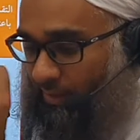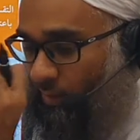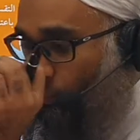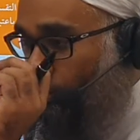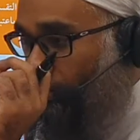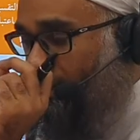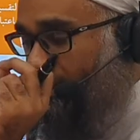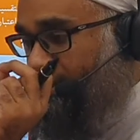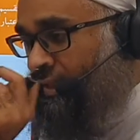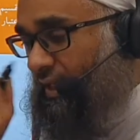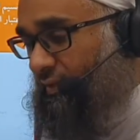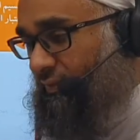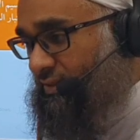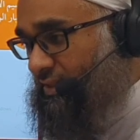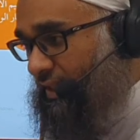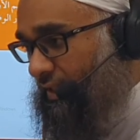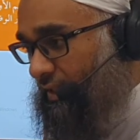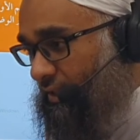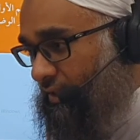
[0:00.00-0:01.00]
the word itself
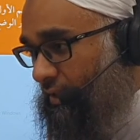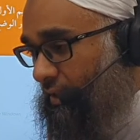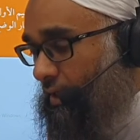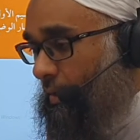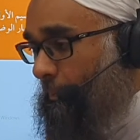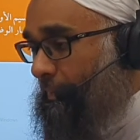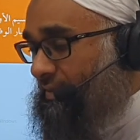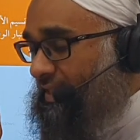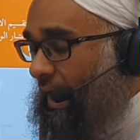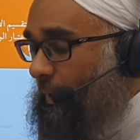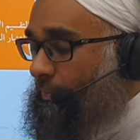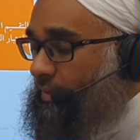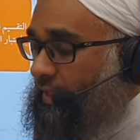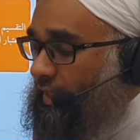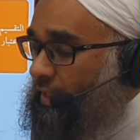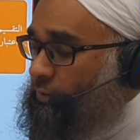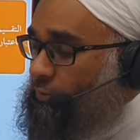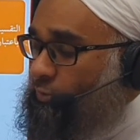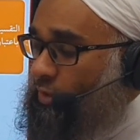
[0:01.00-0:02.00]
is clear, but its
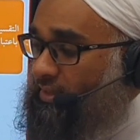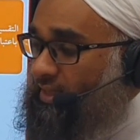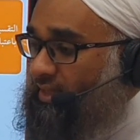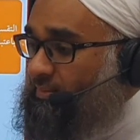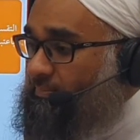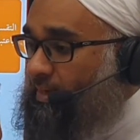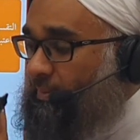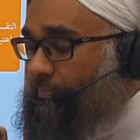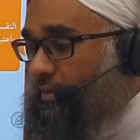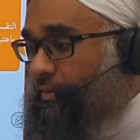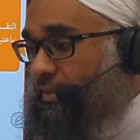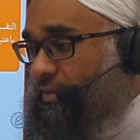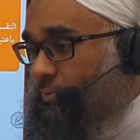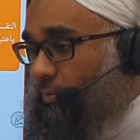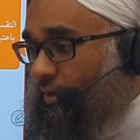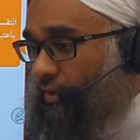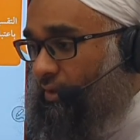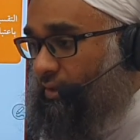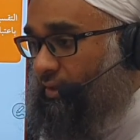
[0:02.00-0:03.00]
application to another member is
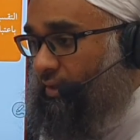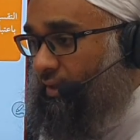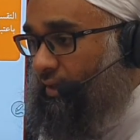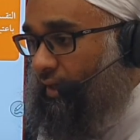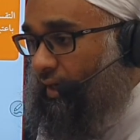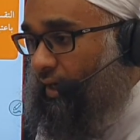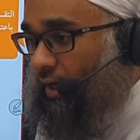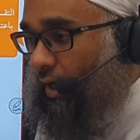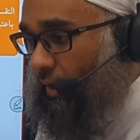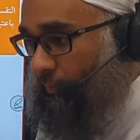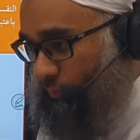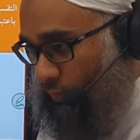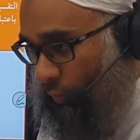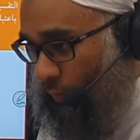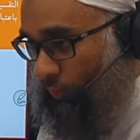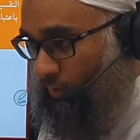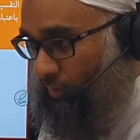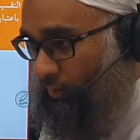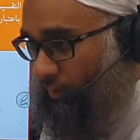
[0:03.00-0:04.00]
what?
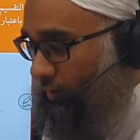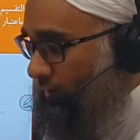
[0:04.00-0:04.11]
Obscure.